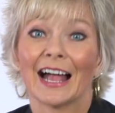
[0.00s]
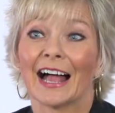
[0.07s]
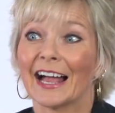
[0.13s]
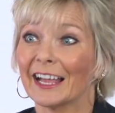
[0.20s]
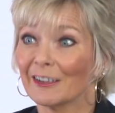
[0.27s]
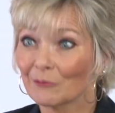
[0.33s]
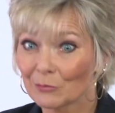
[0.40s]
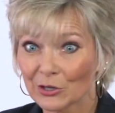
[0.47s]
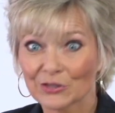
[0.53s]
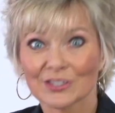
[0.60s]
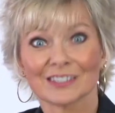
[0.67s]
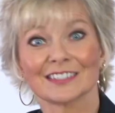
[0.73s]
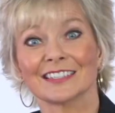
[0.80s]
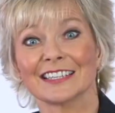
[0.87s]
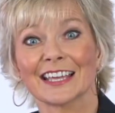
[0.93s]
I've put
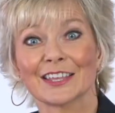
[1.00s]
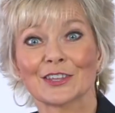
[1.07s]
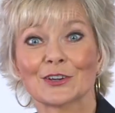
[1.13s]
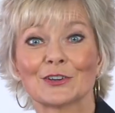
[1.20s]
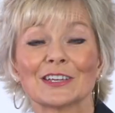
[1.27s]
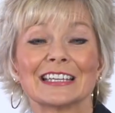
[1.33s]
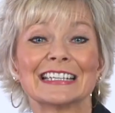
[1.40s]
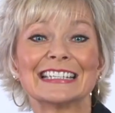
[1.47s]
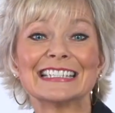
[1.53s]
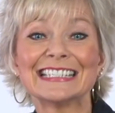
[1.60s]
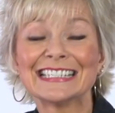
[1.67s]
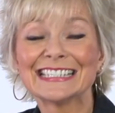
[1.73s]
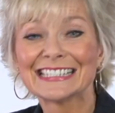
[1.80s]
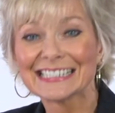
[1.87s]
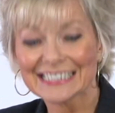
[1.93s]
this together in an
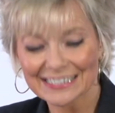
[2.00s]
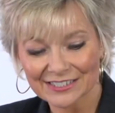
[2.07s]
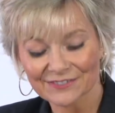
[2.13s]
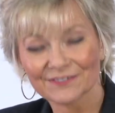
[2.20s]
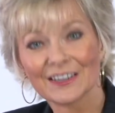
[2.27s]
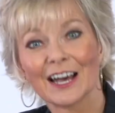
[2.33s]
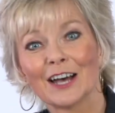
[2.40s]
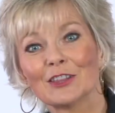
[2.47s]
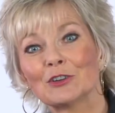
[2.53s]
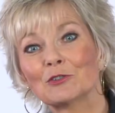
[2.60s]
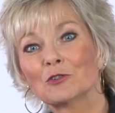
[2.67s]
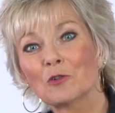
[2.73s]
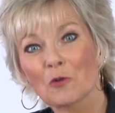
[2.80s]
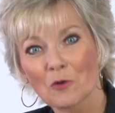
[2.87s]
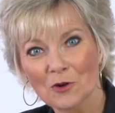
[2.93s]
easy to follow
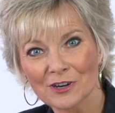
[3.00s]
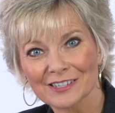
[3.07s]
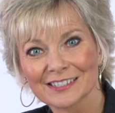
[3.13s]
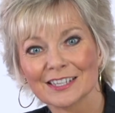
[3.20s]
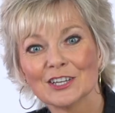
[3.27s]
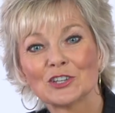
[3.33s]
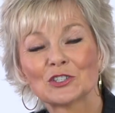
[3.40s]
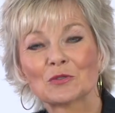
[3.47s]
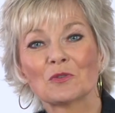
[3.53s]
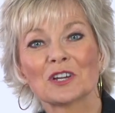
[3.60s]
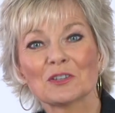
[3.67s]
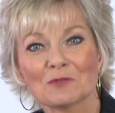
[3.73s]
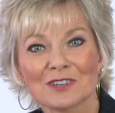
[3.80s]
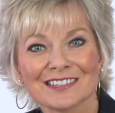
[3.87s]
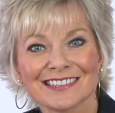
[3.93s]
course,
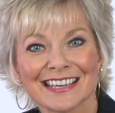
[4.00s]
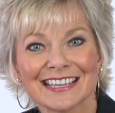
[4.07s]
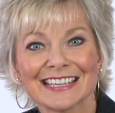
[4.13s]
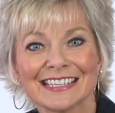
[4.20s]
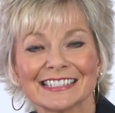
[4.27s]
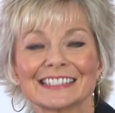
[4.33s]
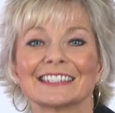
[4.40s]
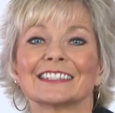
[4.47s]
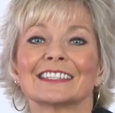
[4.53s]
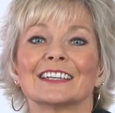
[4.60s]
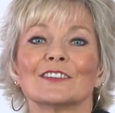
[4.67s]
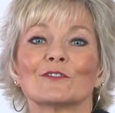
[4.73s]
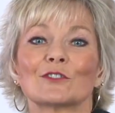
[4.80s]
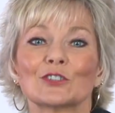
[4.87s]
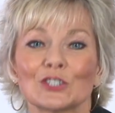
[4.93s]
twenty-one days
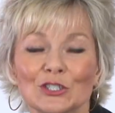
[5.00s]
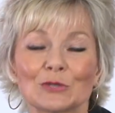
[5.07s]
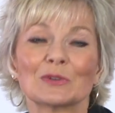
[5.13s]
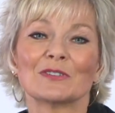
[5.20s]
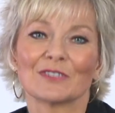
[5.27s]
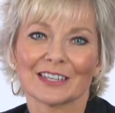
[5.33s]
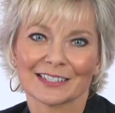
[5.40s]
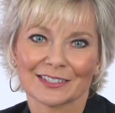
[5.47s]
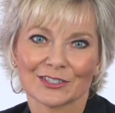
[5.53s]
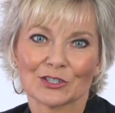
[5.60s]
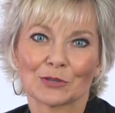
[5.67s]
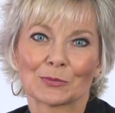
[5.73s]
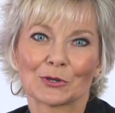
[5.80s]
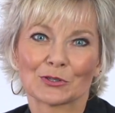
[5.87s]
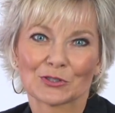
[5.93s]
for you to invest in
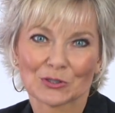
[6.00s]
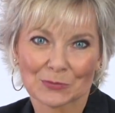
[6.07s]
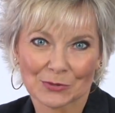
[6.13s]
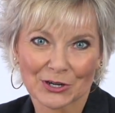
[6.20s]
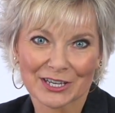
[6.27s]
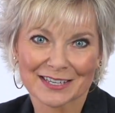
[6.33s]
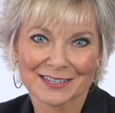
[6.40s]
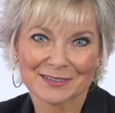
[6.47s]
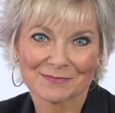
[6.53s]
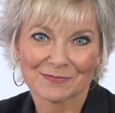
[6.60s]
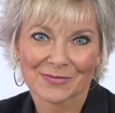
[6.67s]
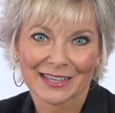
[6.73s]
your personal brand.